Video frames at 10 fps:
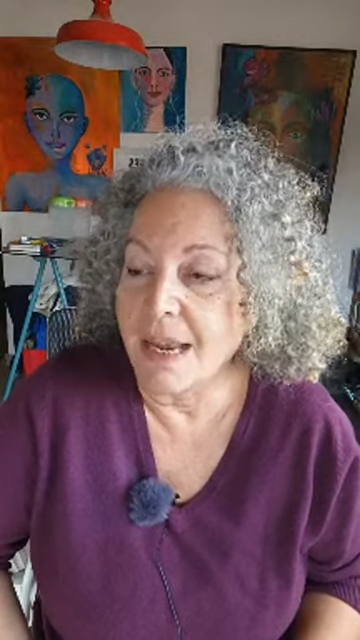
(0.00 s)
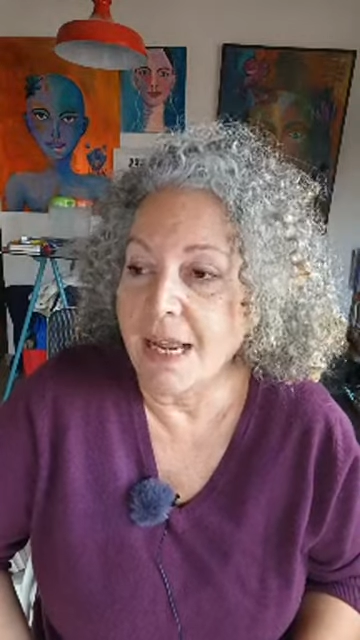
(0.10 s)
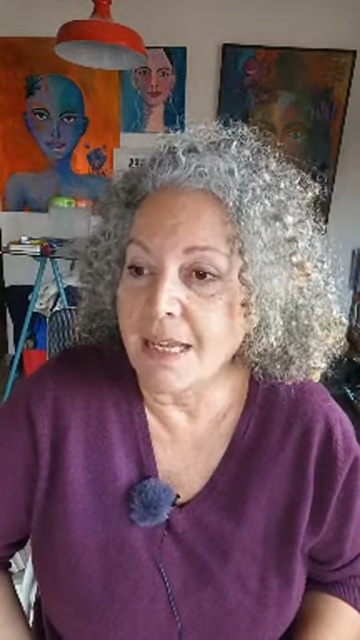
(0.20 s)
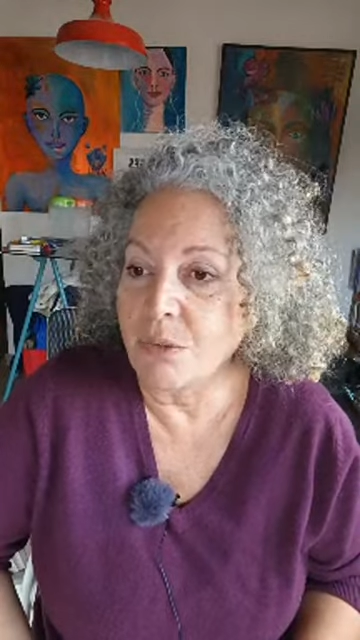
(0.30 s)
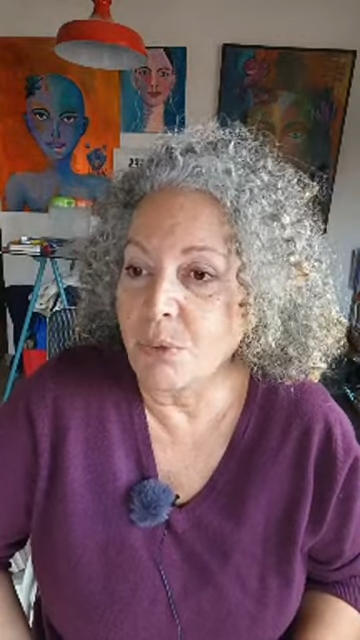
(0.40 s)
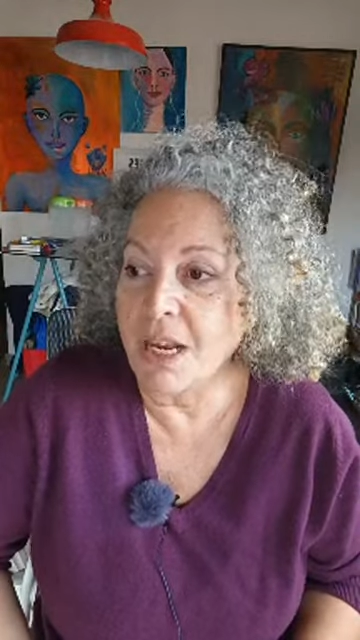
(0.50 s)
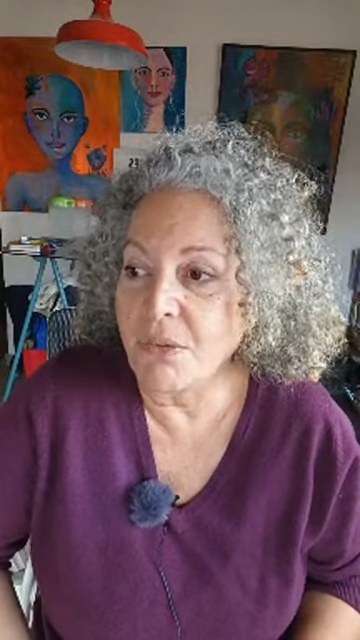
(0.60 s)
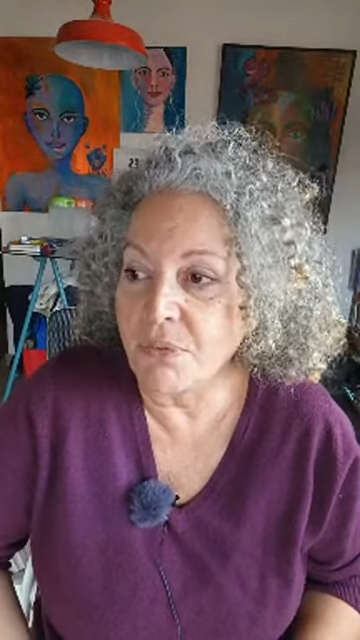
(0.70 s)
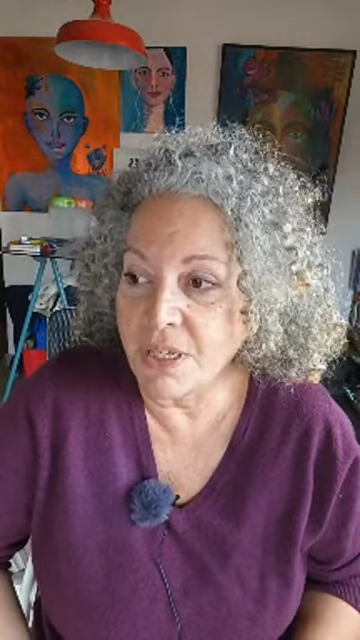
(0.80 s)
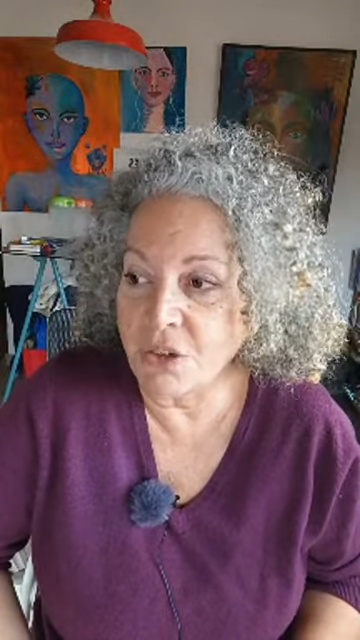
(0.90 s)
And when
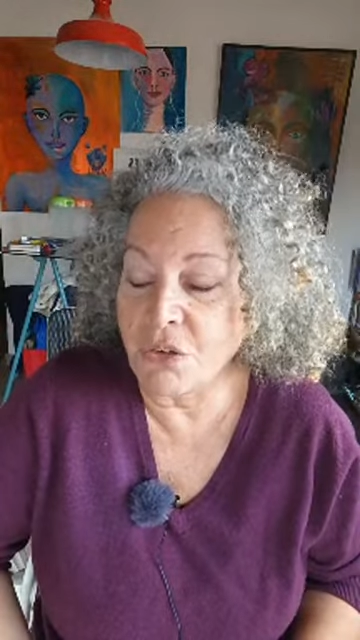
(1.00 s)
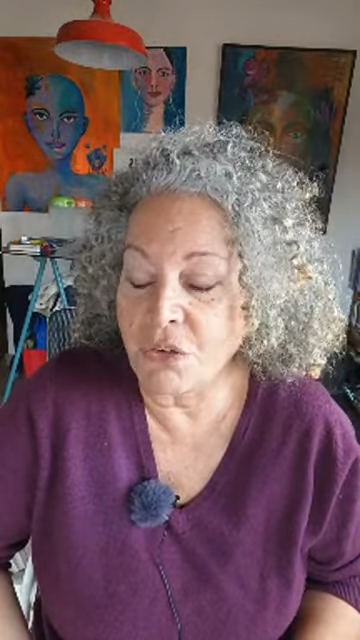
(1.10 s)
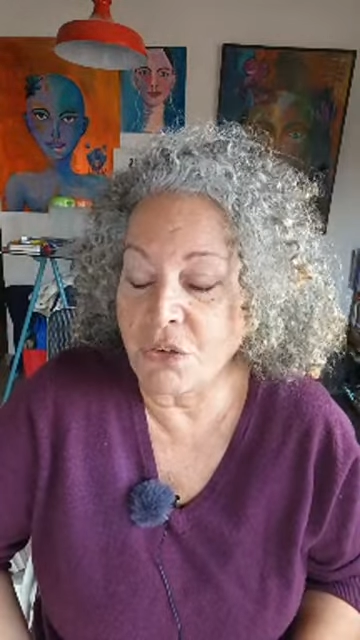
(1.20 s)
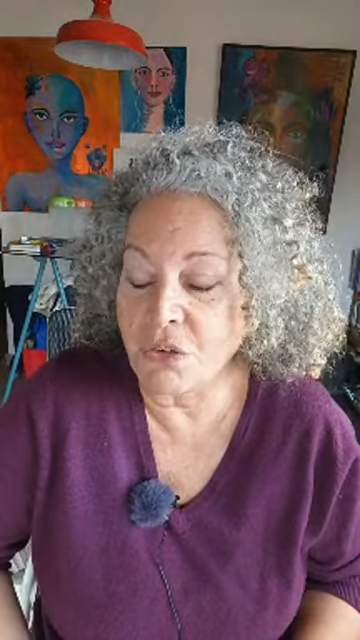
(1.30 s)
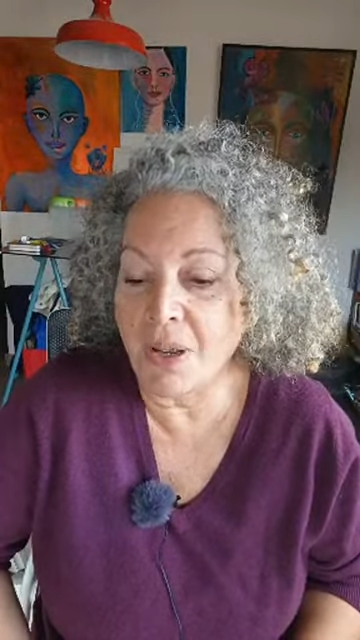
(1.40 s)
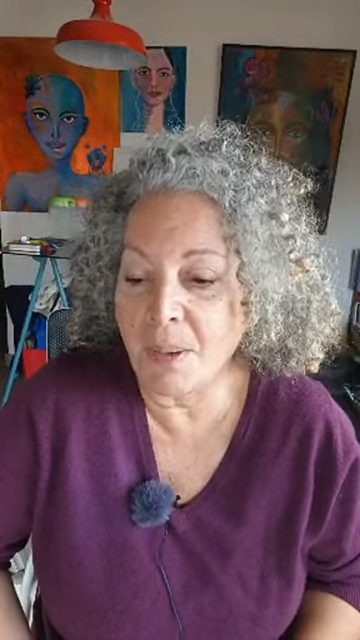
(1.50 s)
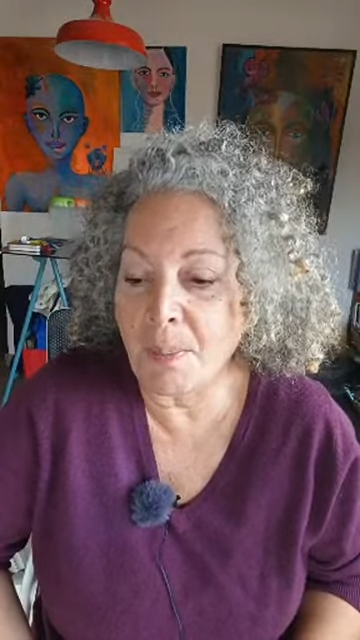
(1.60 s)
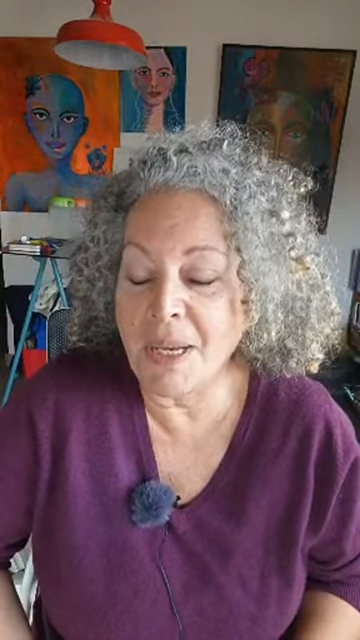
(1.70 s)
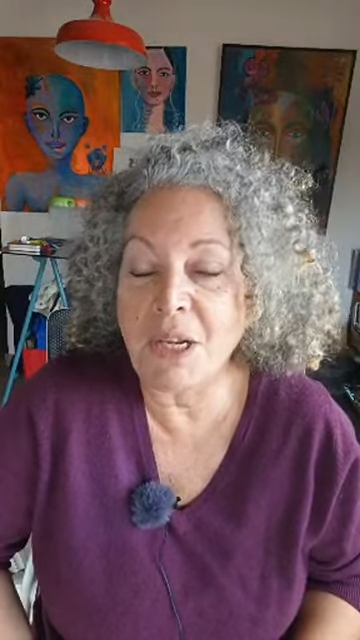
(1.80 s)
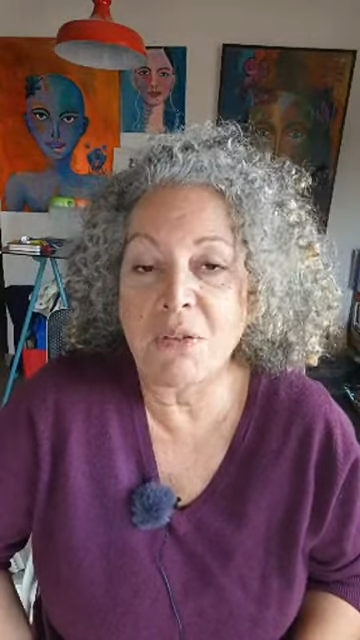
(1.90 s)
I finished,
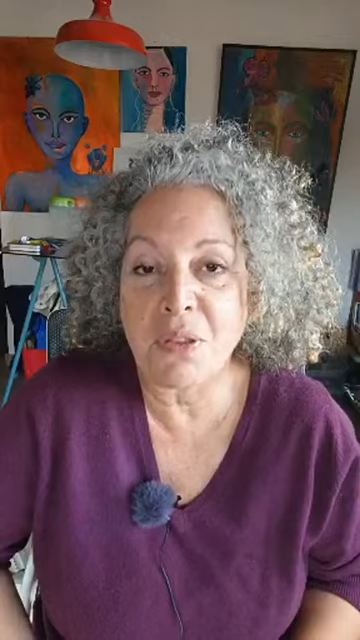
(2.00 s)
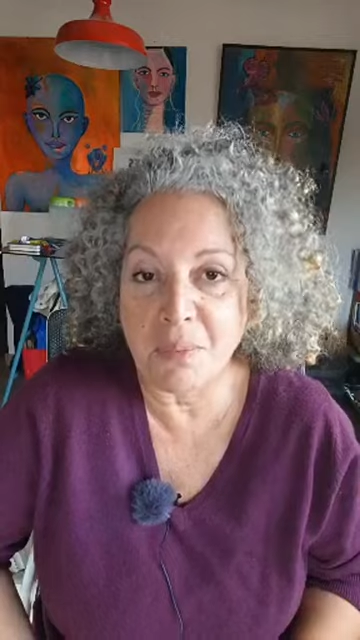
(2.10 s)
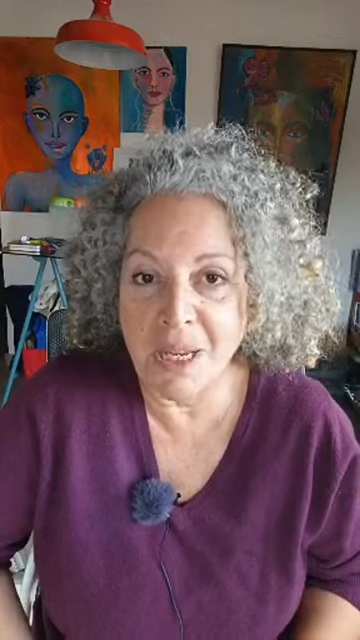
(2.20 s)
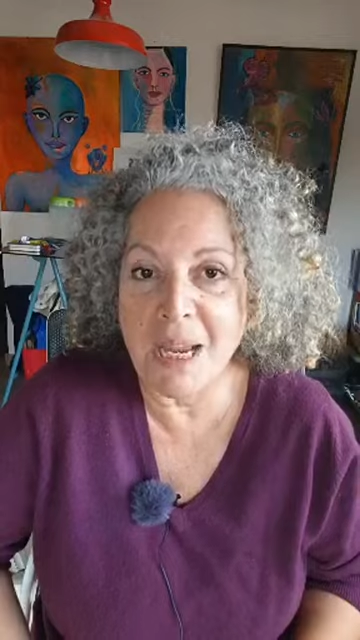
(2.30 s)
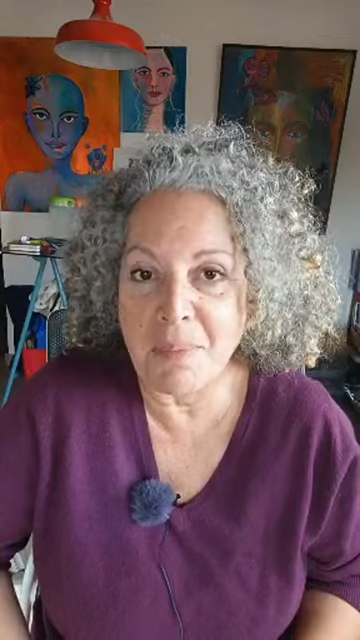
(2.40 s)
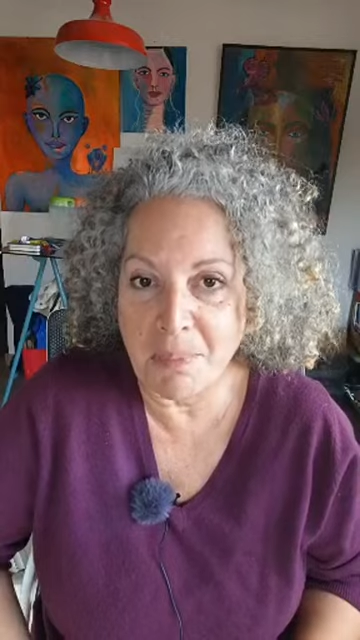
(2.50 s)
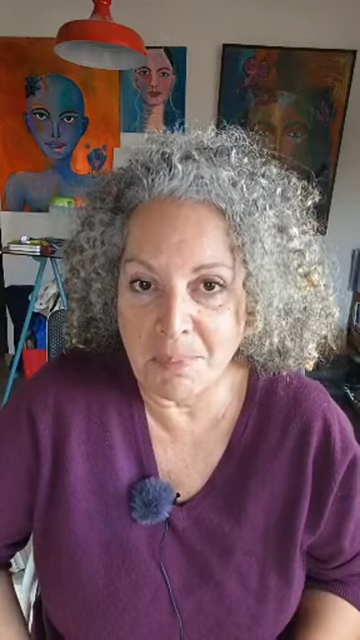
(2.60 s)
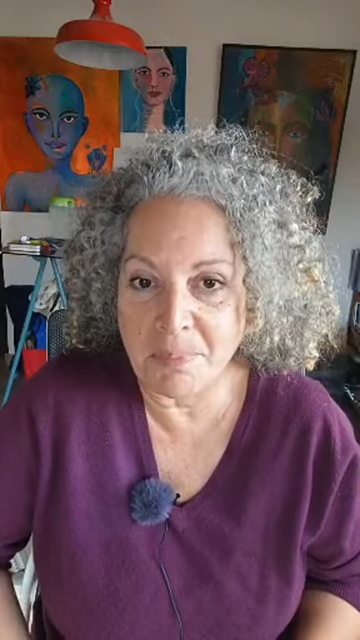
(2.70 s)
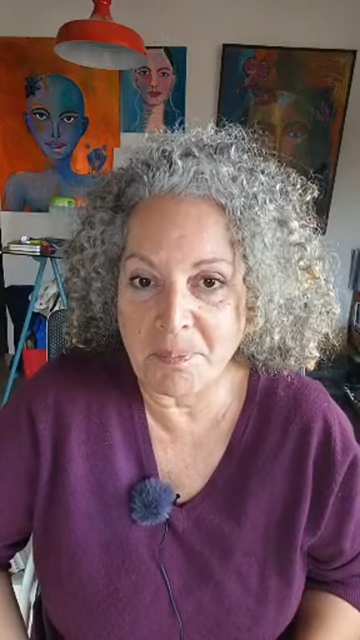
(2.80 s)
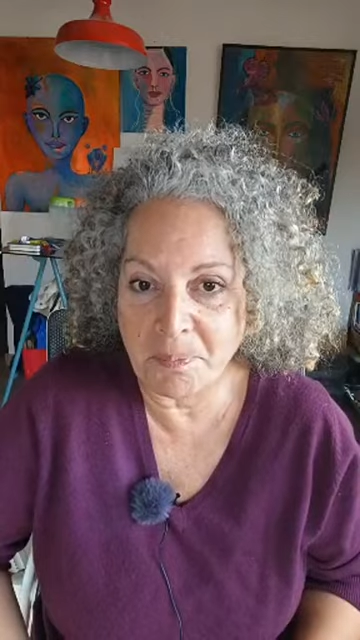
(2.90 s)
many of them came up